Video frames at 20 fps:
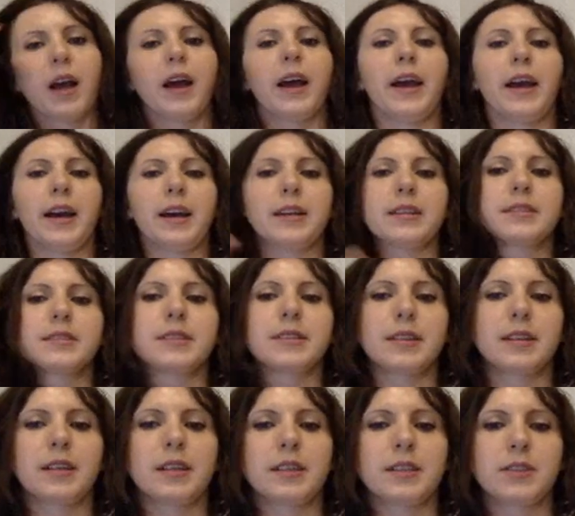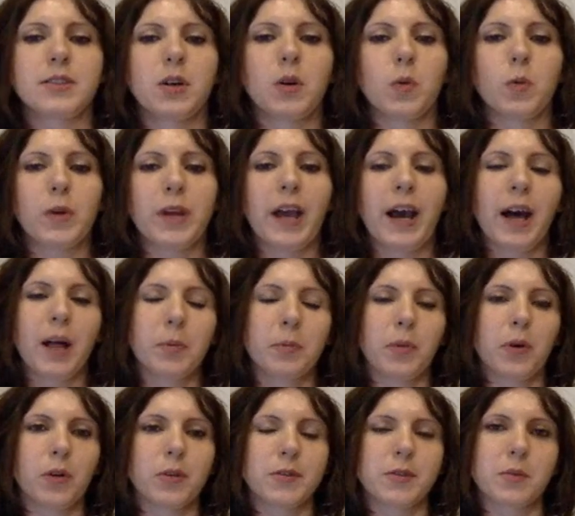And so we help
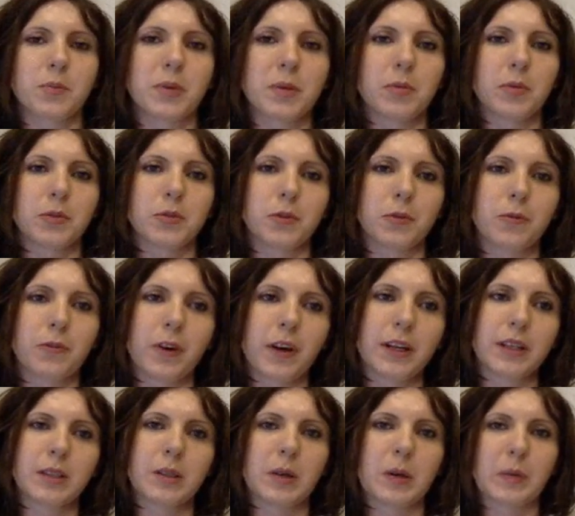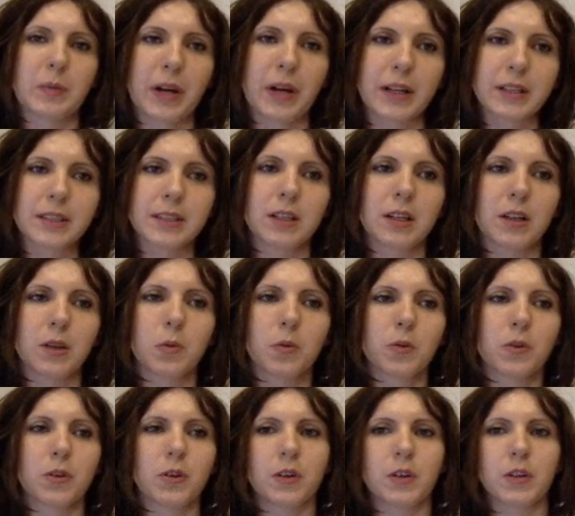also people to find practical
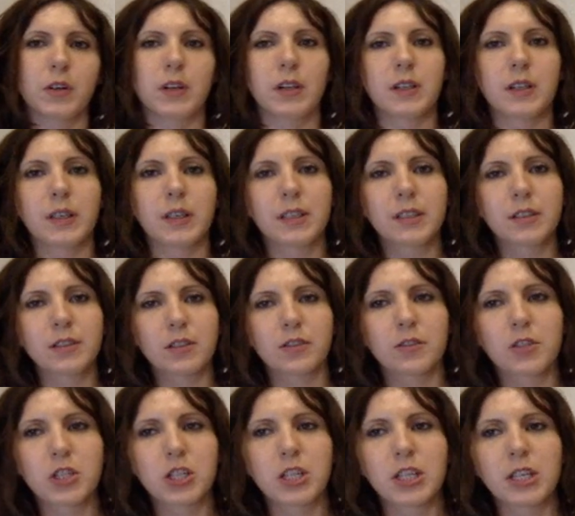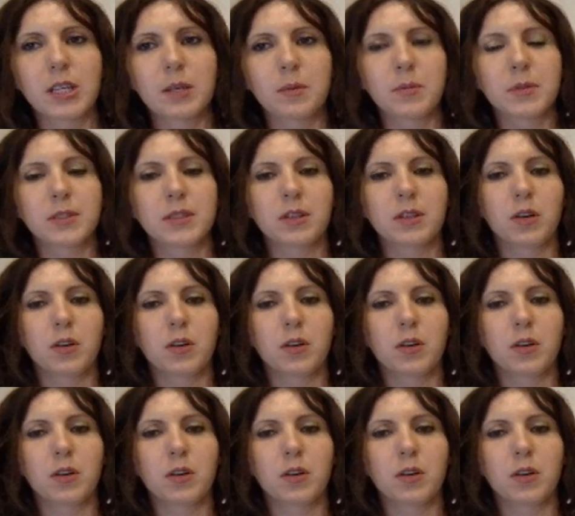work, internships,